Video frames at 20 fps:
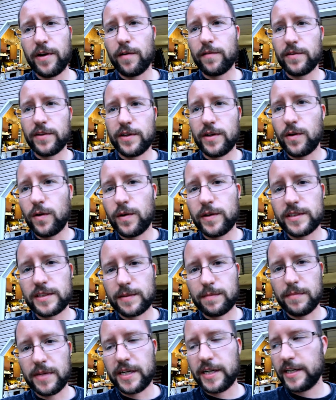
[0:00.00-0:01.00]
over the noise,
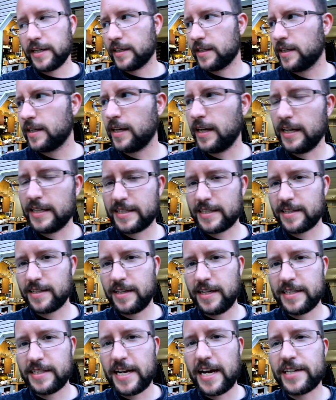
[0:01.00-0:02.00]
but
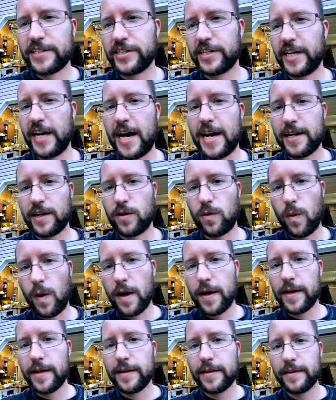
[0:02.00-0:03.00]
it's actually kind of
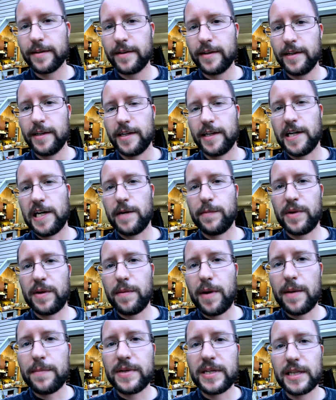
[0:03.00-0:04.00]
quiet. It
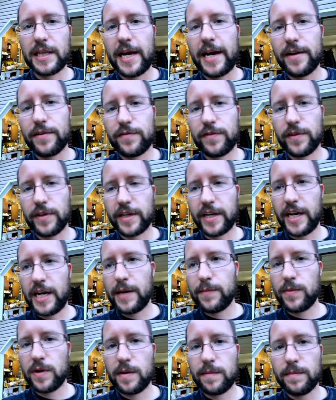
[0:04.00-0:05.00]
might be loud for the
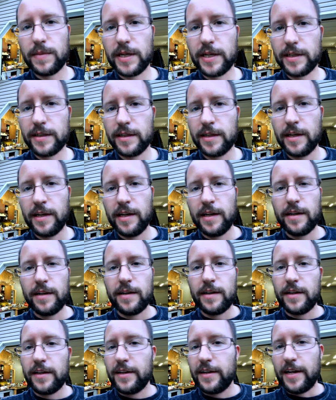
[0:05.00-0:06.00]
camera, but
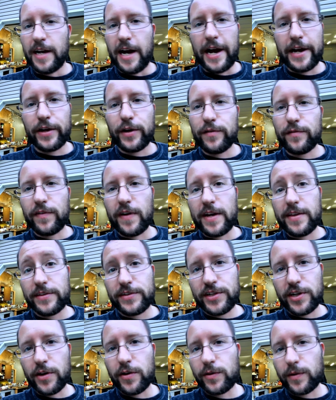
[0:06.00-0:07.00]
I couldn't find
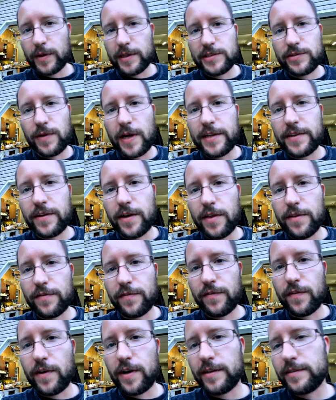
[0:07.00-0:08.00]
the choke, but it's right there on the
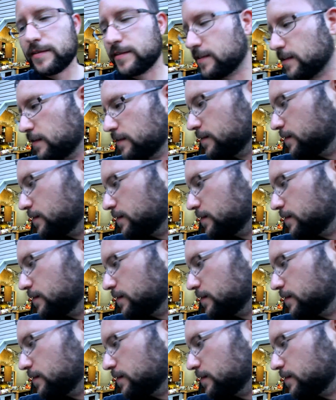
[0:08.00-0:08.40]
front, so